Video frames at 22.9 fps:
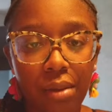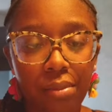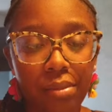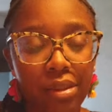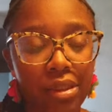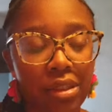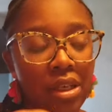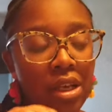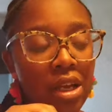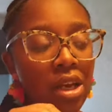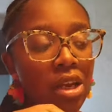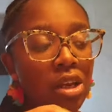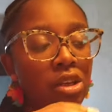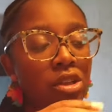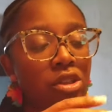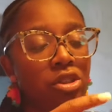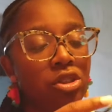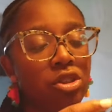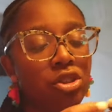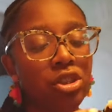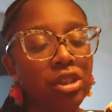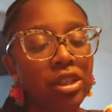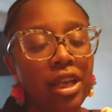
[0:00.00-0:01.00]
Bahamas,
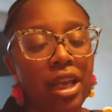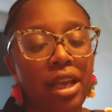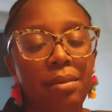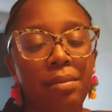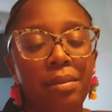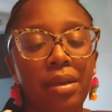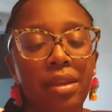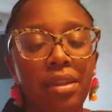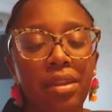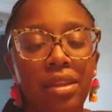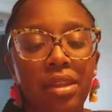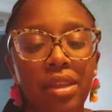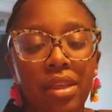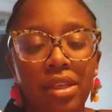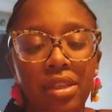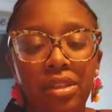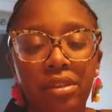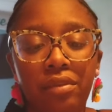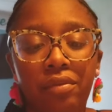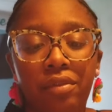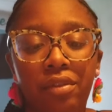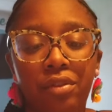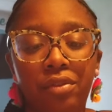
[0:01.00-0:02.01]
so she gave me
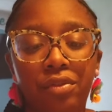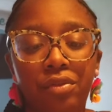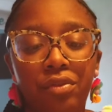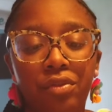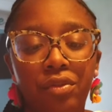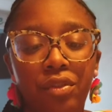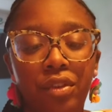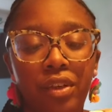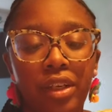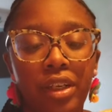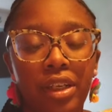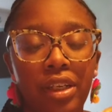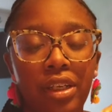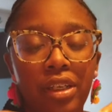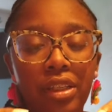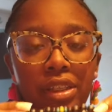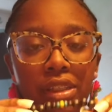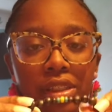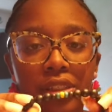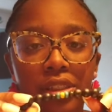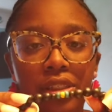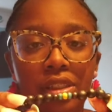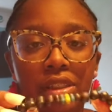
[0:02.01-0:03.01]
this for free,
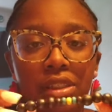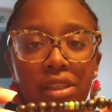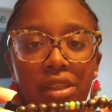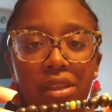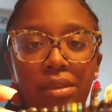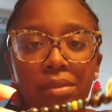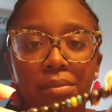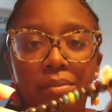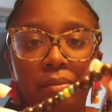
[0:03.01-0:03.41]
this